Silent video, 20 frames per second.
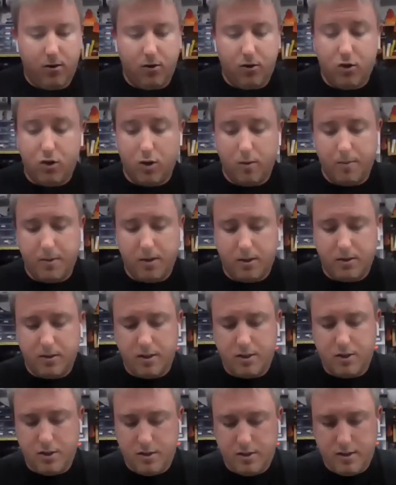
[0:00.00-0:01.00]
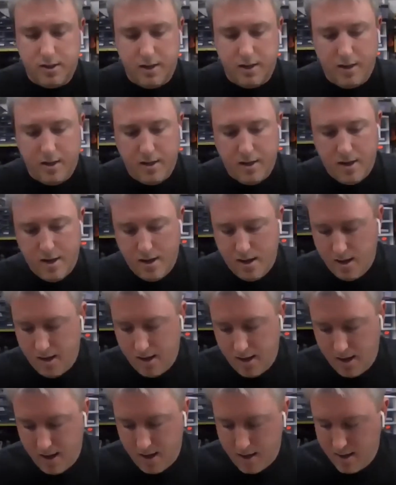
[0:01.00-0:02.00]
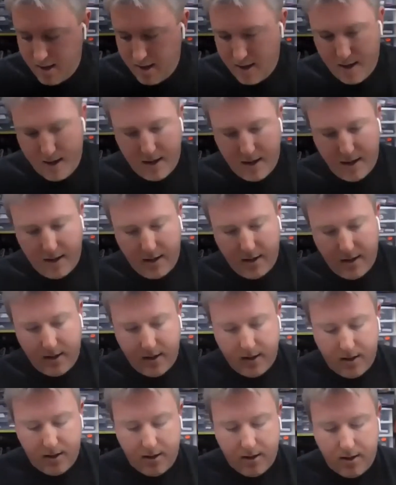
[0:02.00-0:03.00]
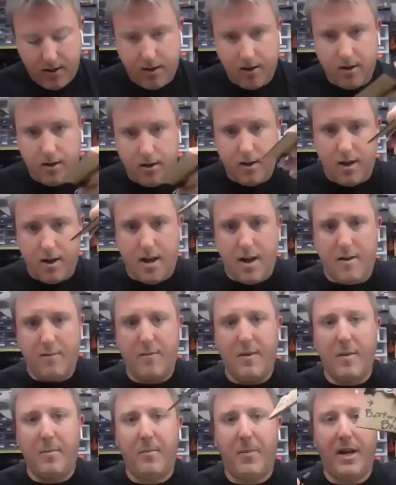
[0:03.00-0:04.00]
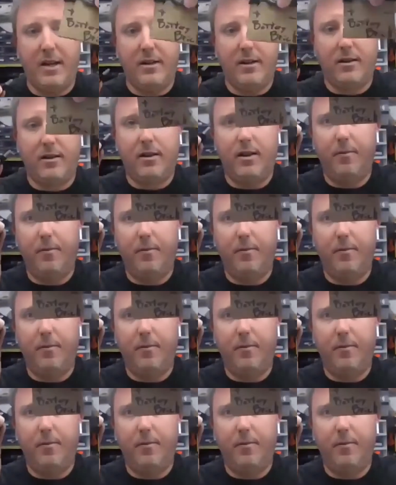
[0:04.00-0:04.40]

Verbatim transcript: or terminals, I should say. And then I have a binder